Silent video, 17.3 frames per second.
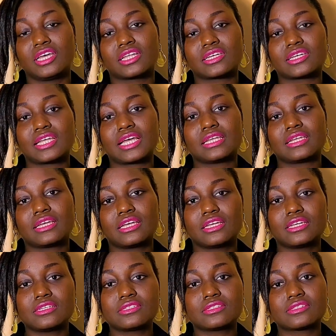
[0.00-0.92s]
That
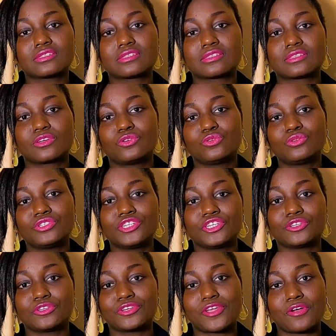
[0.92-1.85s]
is who
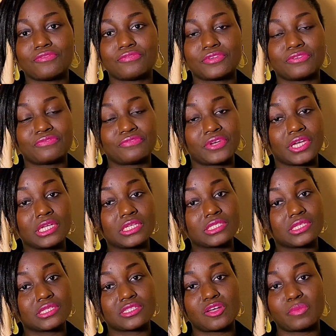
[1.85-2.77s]
the Oni of Ife is.
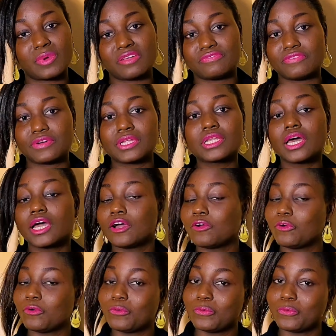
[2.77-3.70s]
It's not my
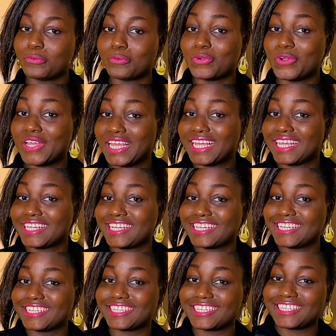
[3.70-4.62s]
father.
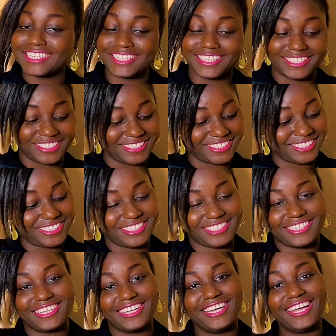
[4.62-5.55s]

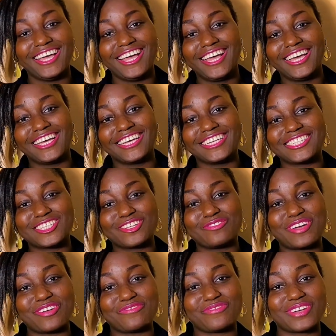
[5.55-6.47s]
It's not
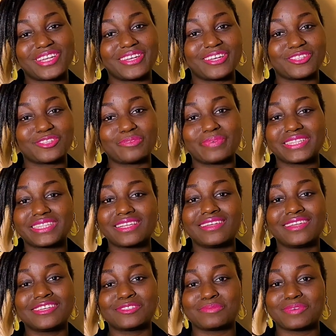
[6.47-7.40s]
my father.
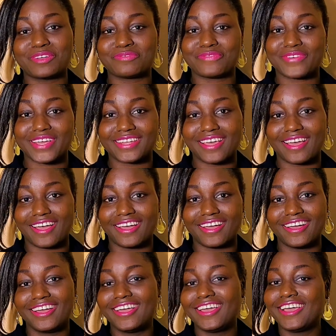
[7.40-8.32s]
Tomatele is my father.
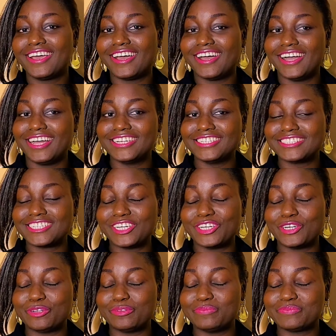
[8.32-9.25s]
And
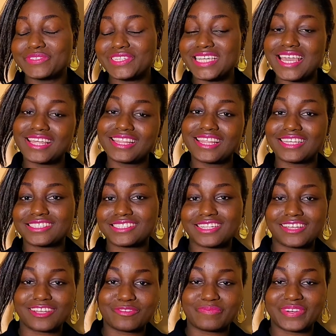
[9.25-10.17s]
yeah, that's
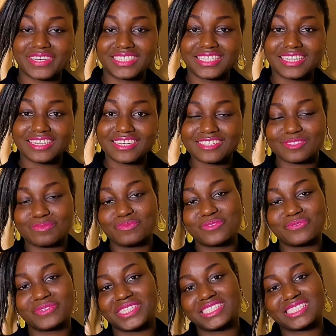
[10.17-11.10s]
that. But let's
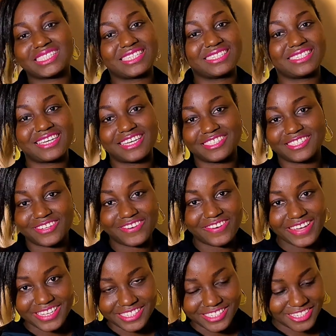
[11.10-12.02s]
move on to the next
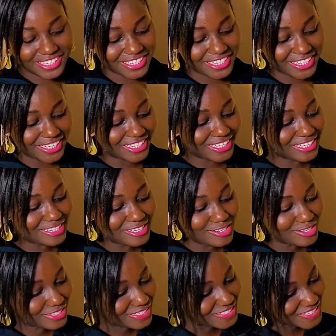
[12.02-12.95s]
question.